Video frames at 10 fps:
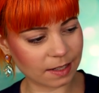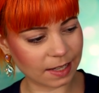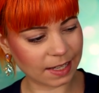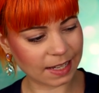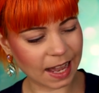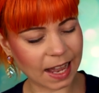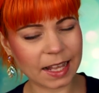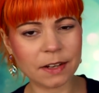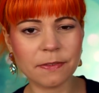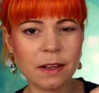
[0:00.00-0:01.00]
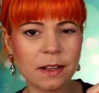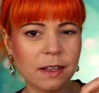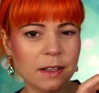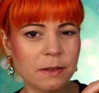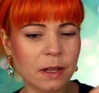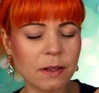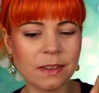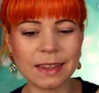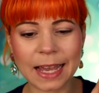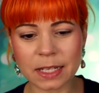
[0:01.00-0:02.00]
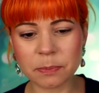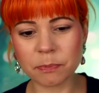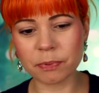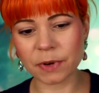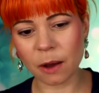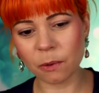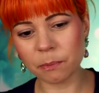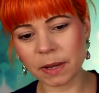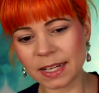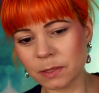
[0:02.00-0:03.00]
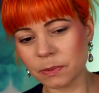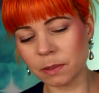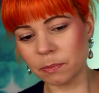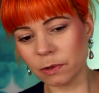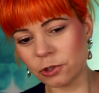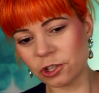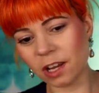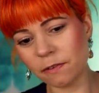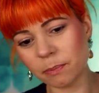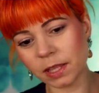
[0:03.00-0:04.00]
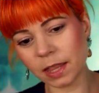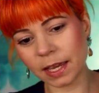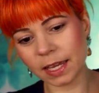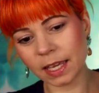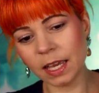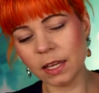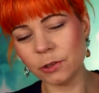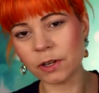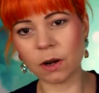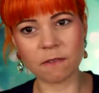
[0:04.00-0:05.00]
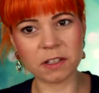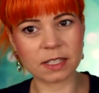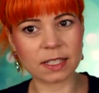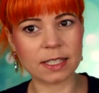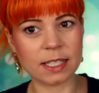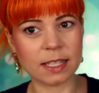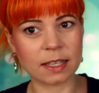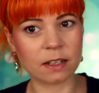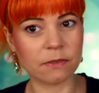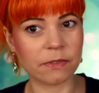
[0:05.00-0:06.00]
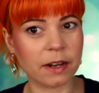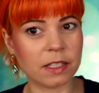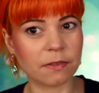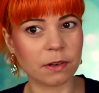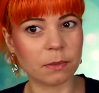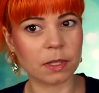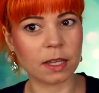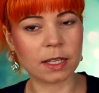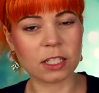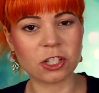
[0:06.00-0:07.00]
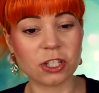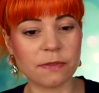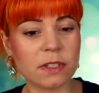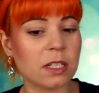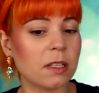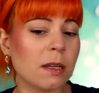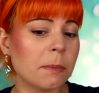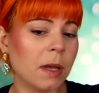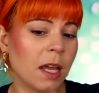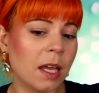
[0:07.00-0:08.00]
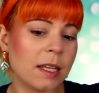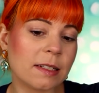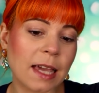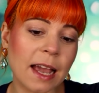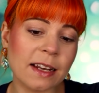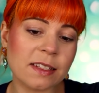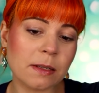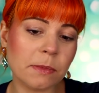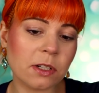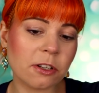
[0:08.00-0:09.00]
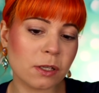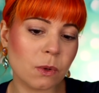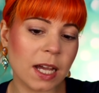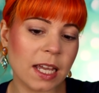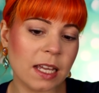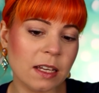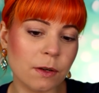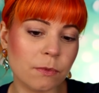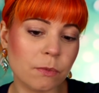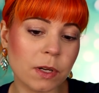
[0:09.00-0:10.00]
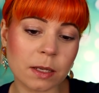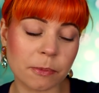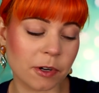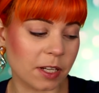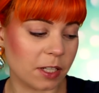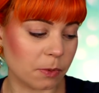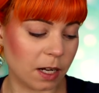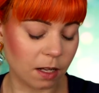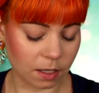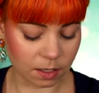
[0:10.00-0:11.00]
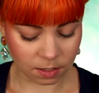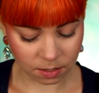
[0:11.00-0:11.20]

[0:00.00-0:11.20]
like kind of a, a light brown base with a blue shift, but like you can obviously see that they're very different, but like the shifts in them is kind of similar in a way. Really pretty as well.